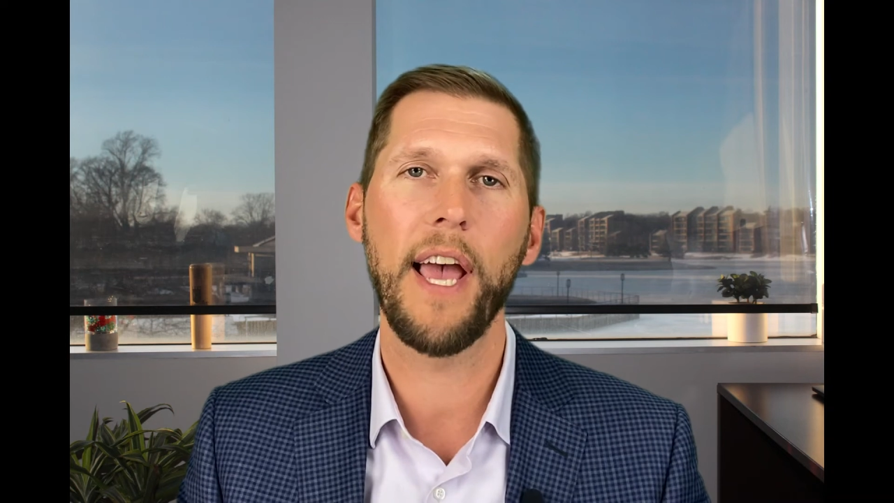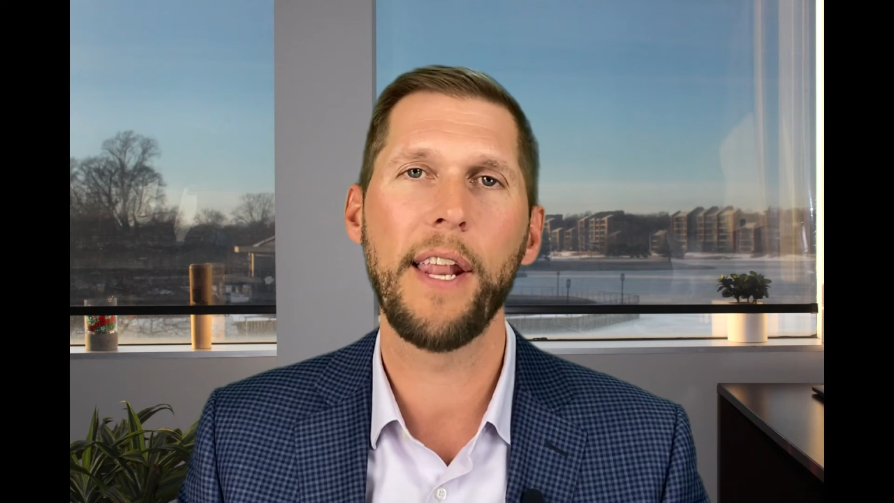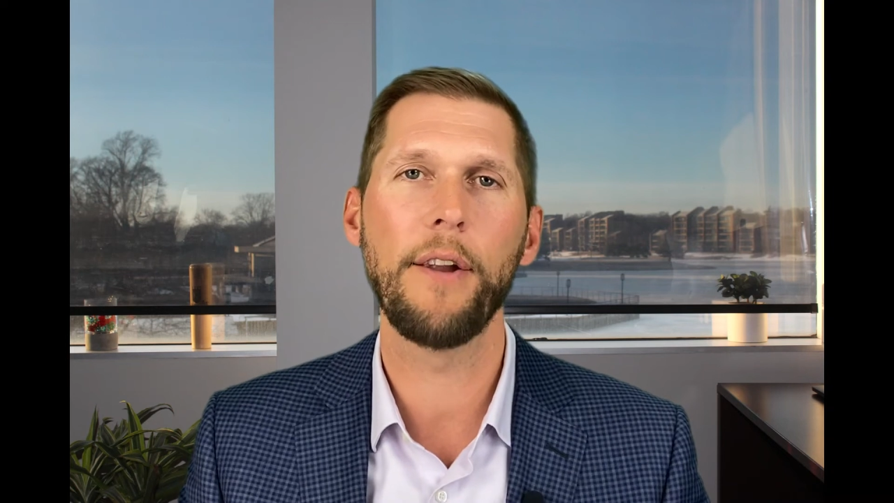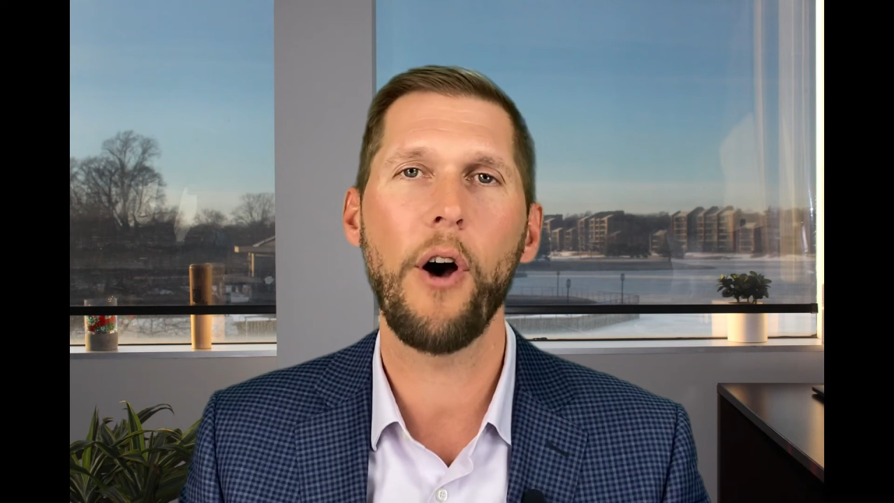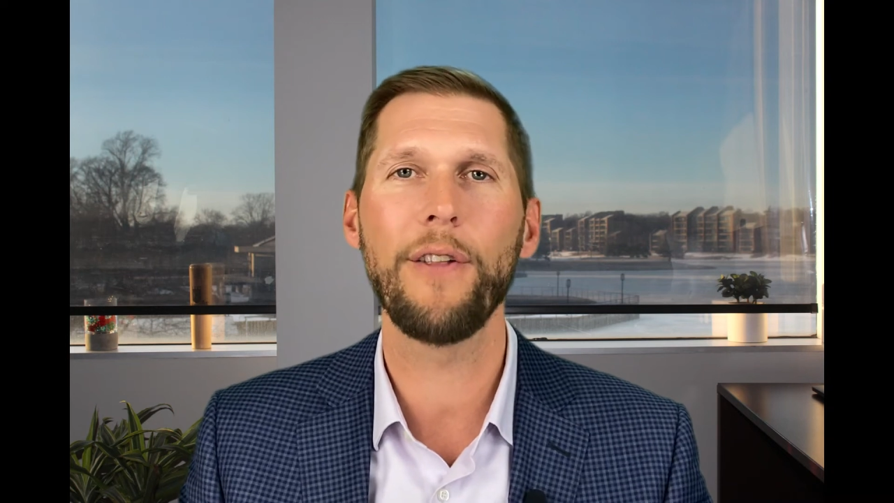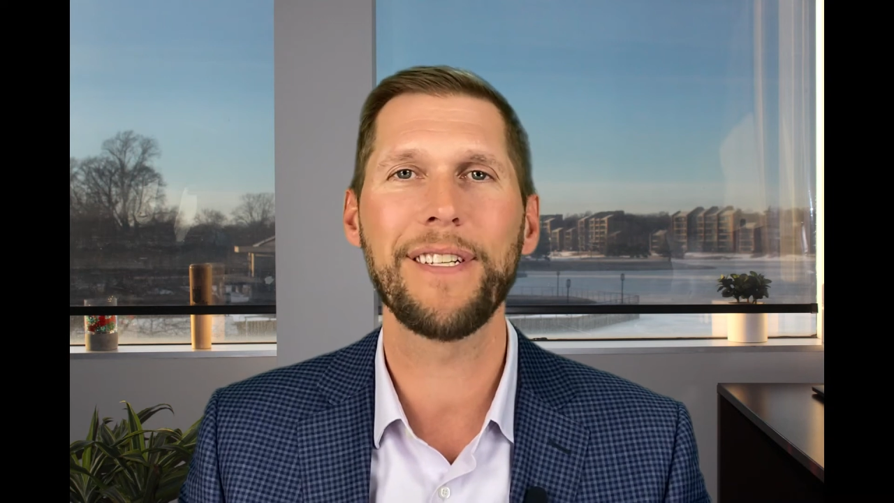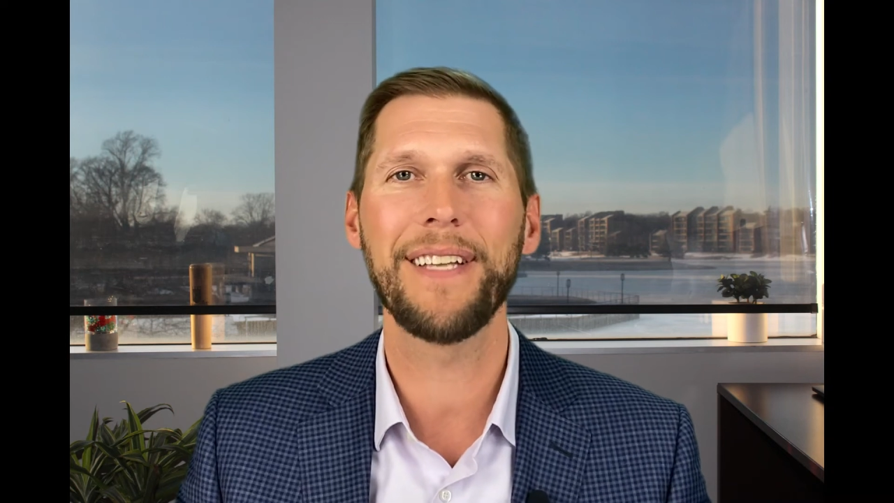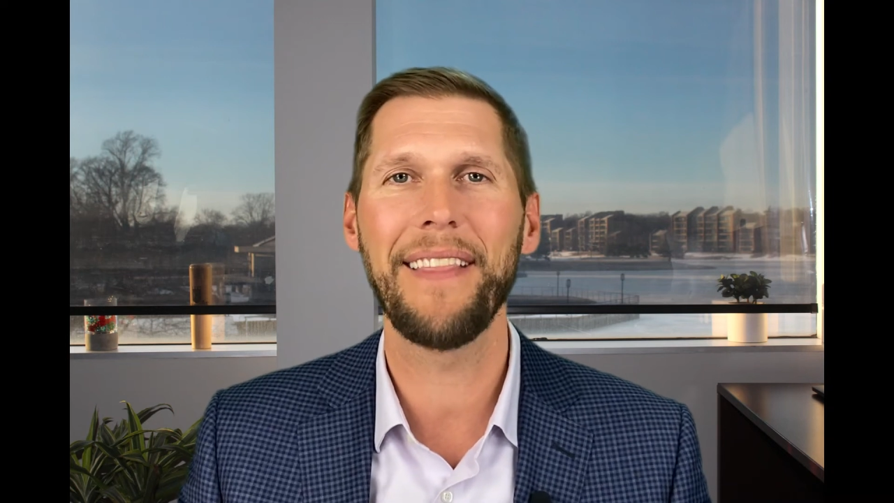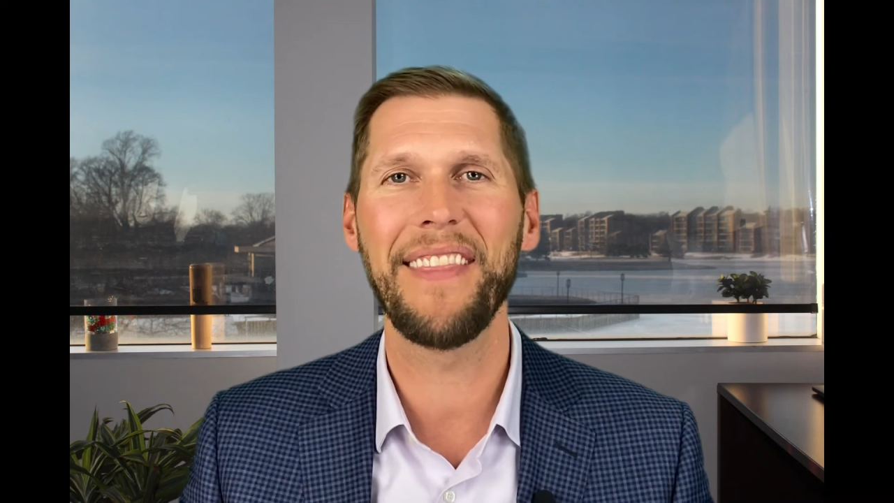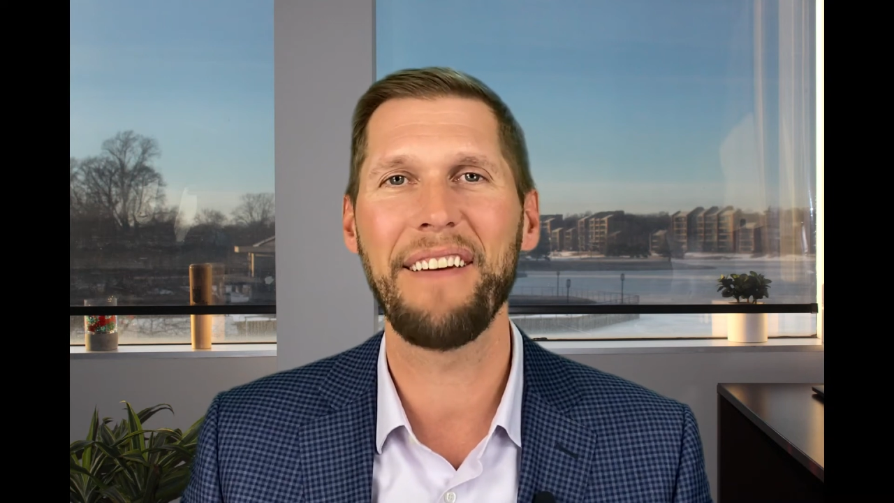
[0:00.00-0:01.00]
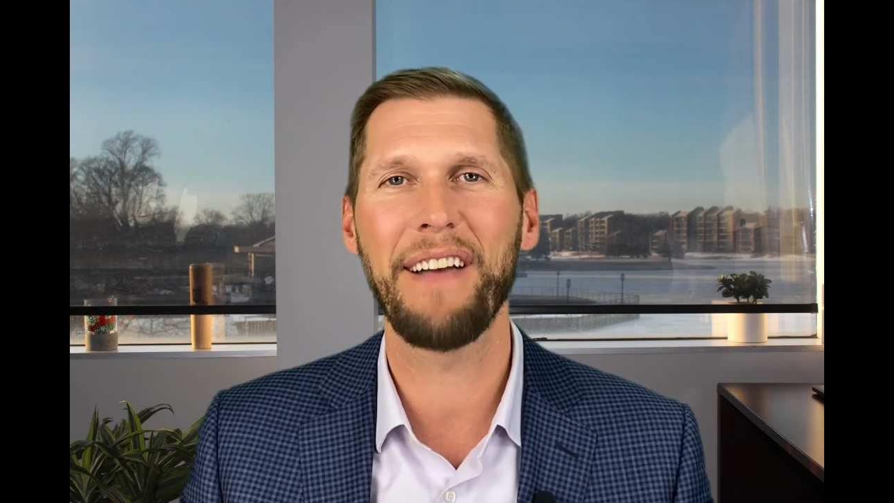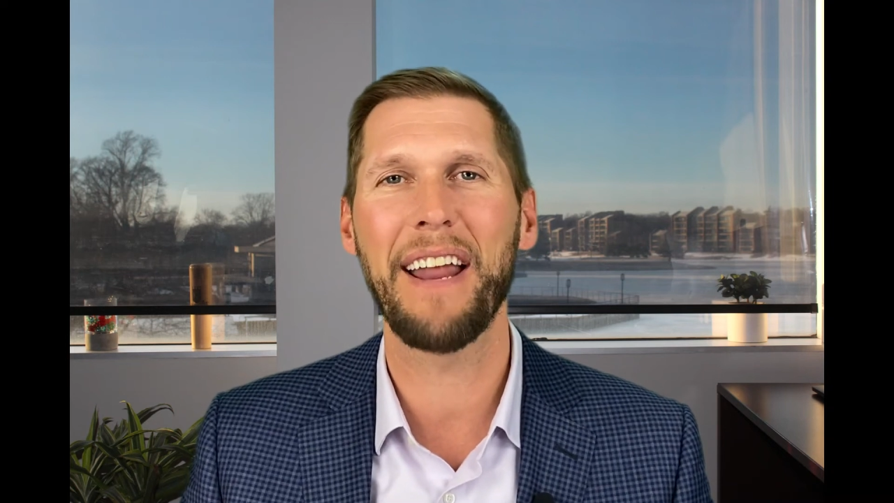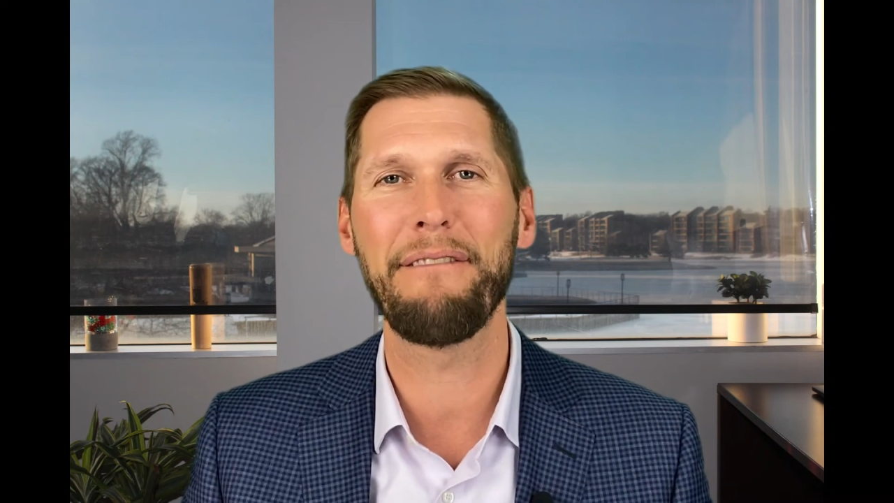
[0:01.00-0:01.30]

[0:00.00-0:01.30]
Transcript: and all of a sudden they've got a